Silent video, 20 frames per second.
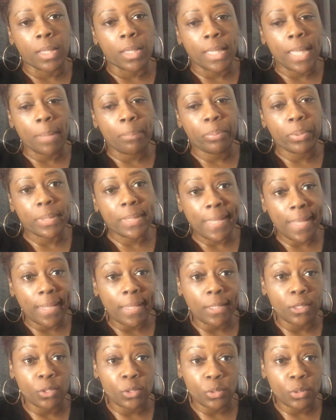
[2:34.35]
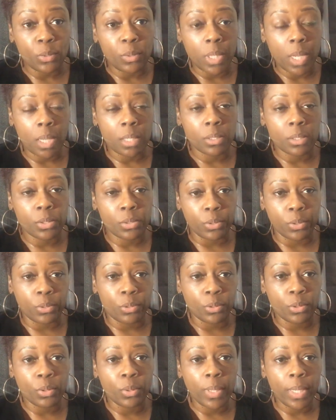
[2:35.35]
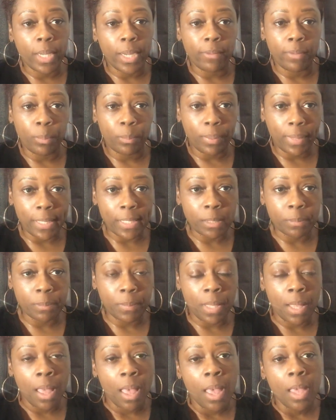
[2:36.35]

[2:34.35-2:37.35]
that pertains to non-surgical hair replacement.